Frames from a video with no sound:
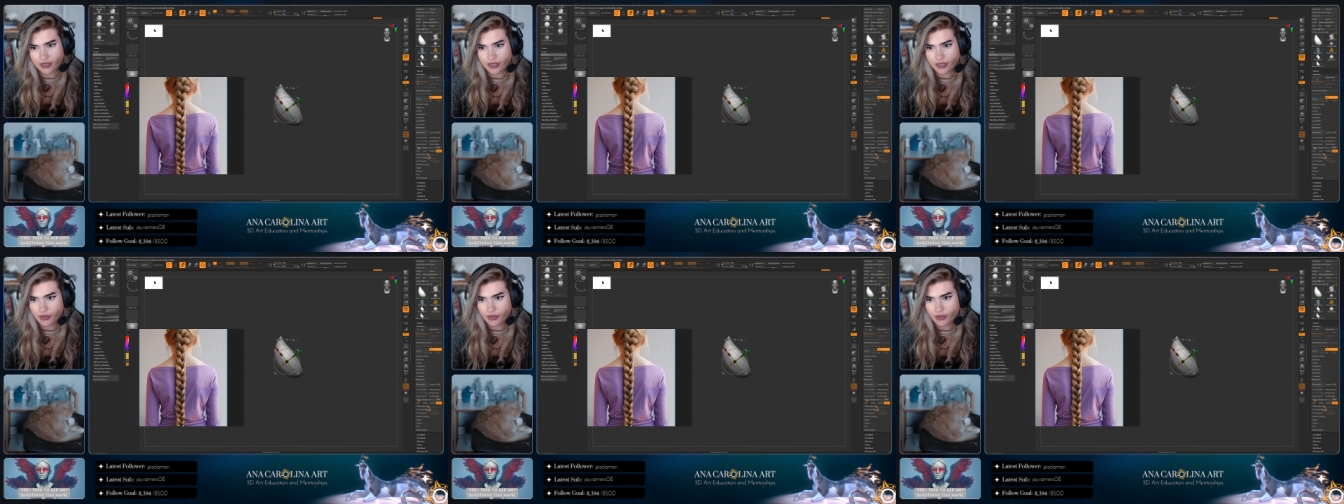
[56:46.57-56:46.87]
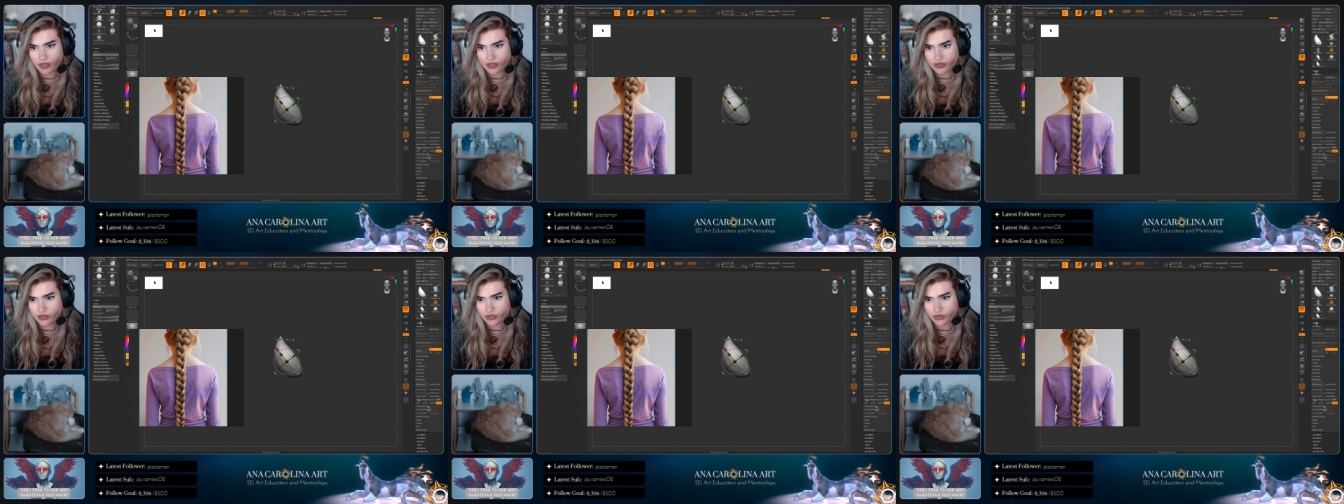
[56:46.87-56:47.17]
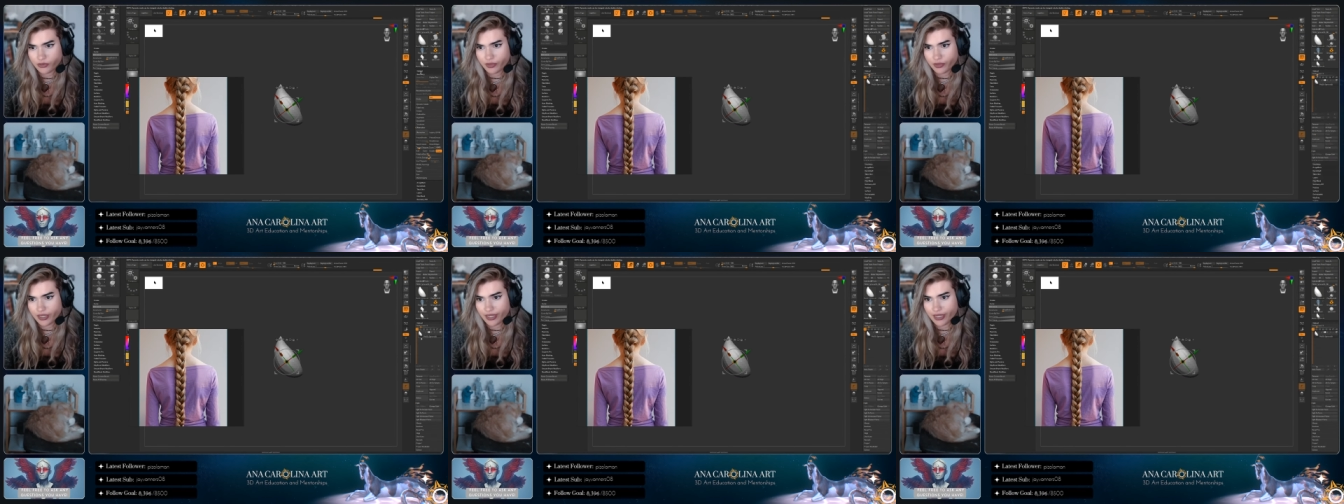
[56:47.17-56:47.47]
Then I'm going to
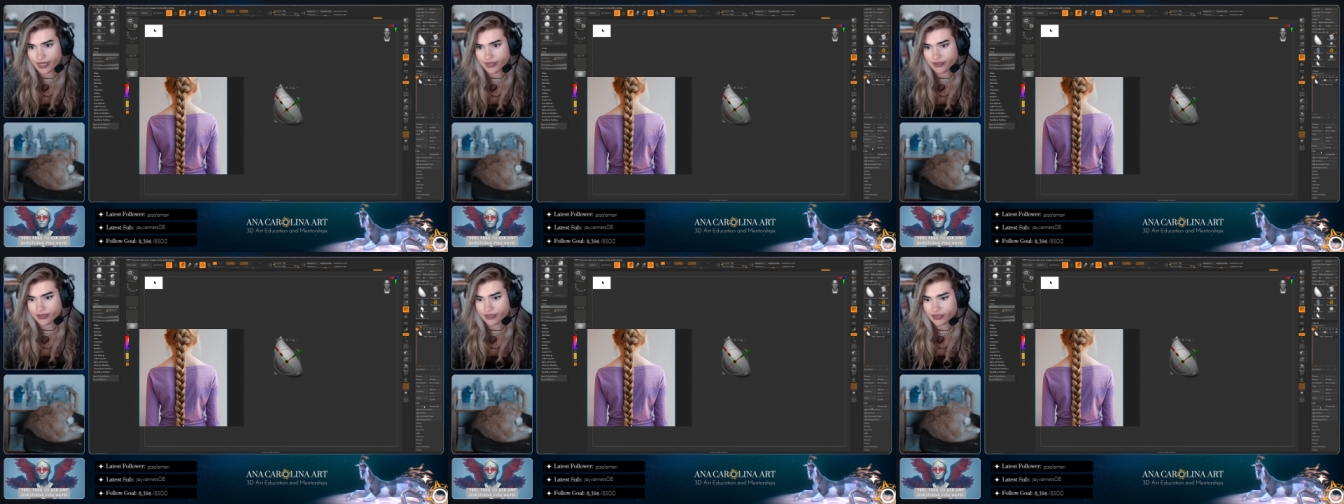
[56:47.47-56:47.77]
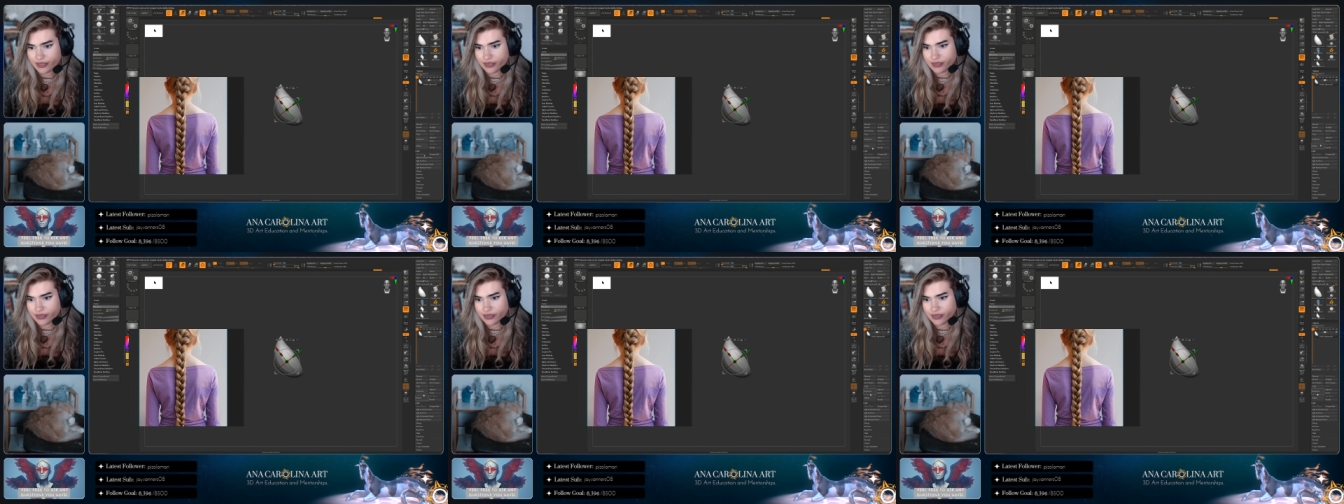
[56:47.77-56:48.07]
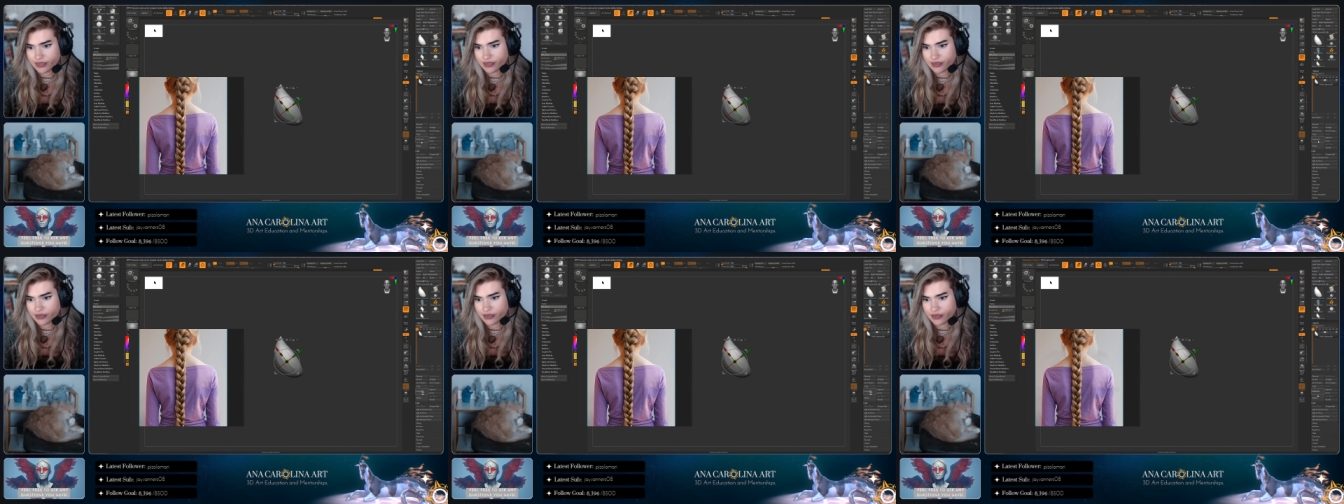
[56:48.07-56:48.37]
duplicate
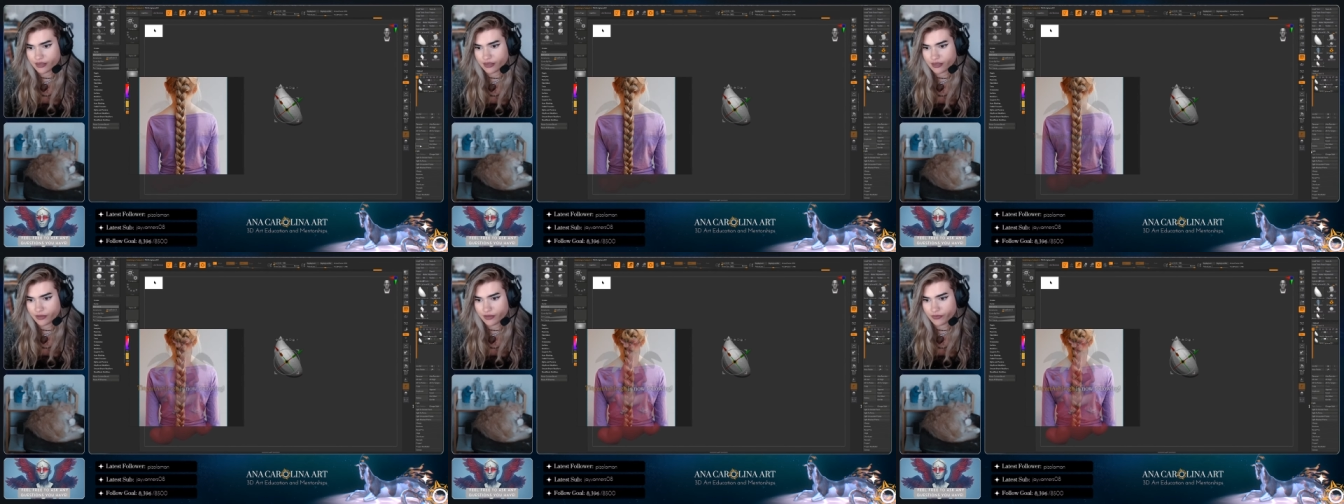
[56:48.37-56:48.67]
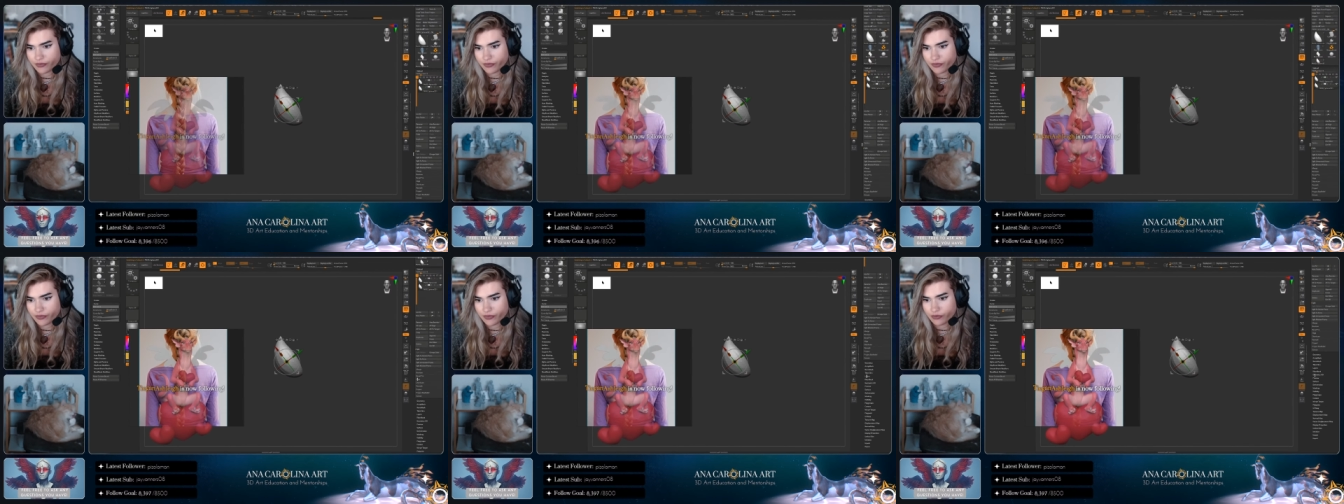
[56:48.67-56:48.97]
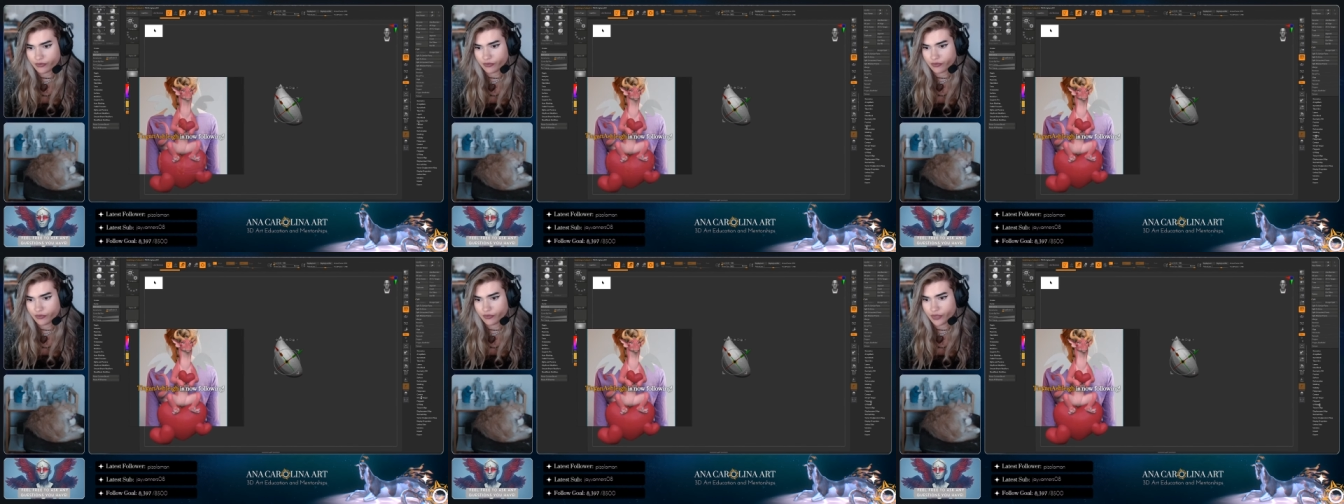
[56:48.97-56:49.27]
this,
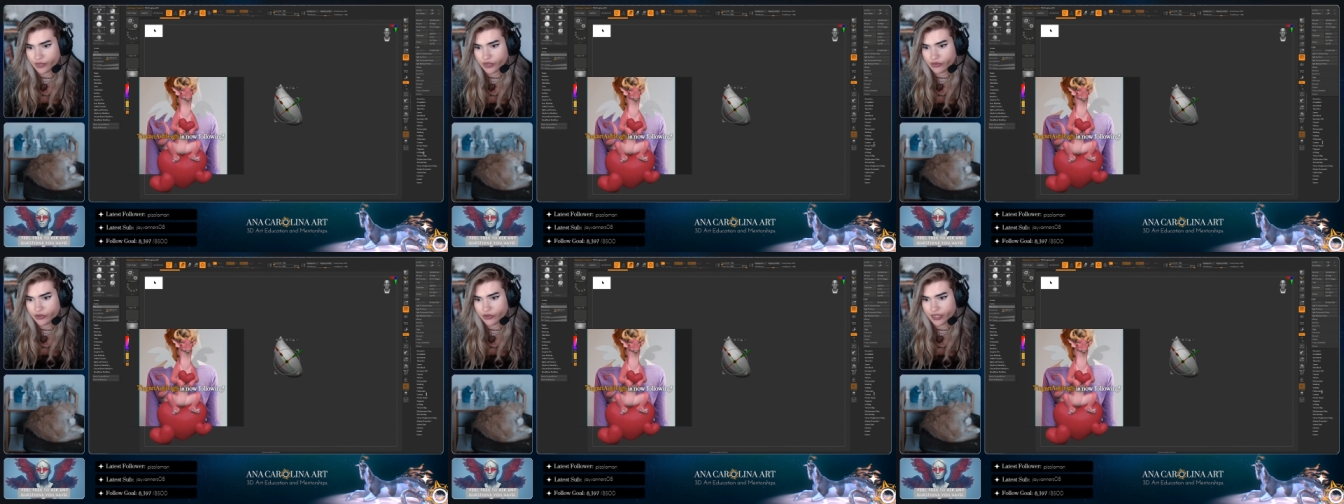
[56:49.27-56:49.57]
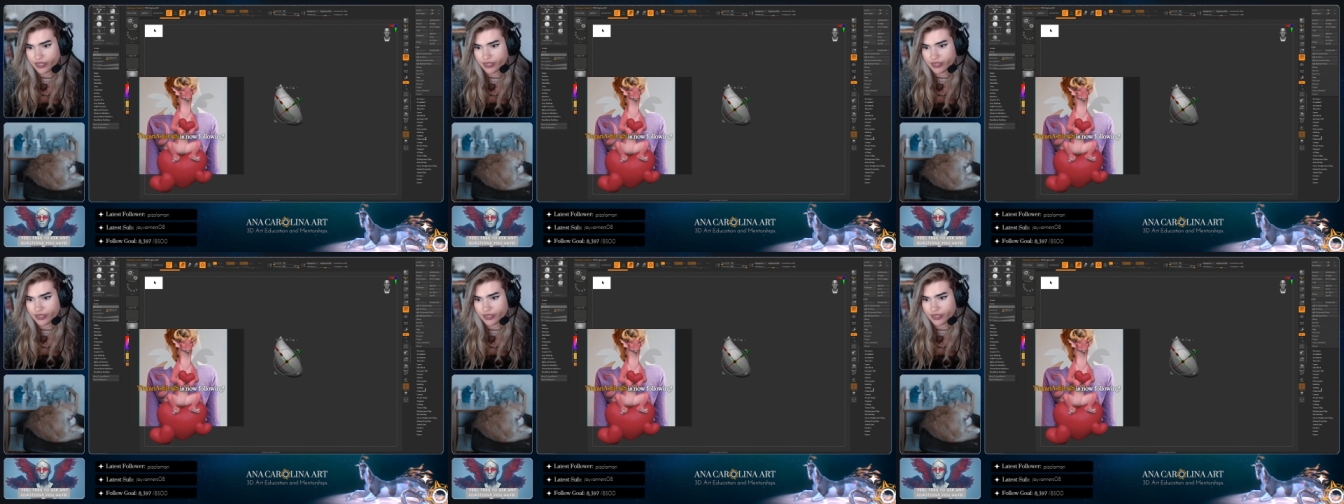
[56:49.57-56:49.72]
mirror